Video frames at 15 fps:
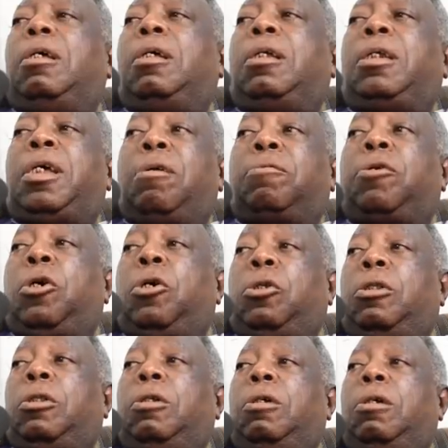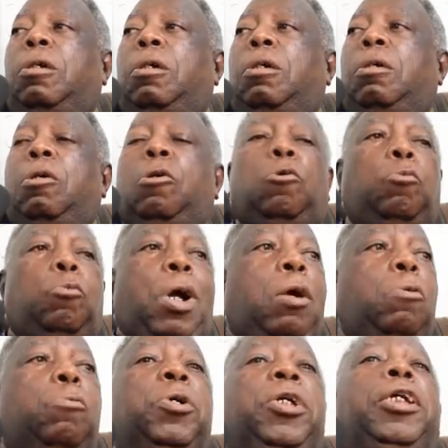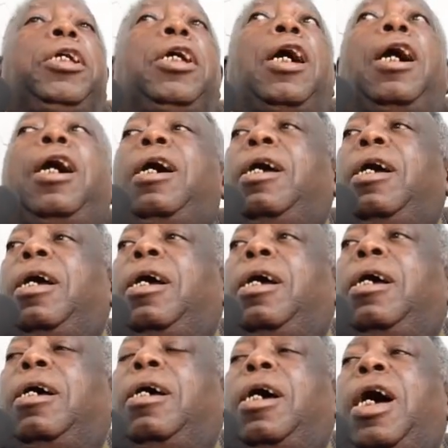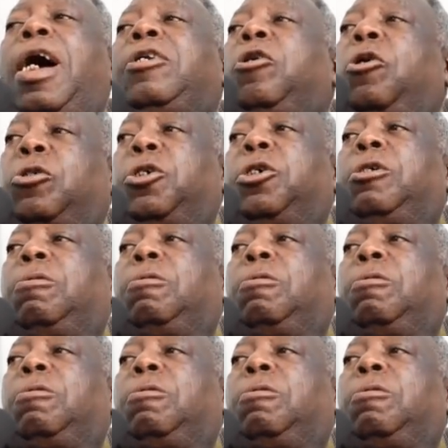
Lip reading: they have gone. Why we here are not.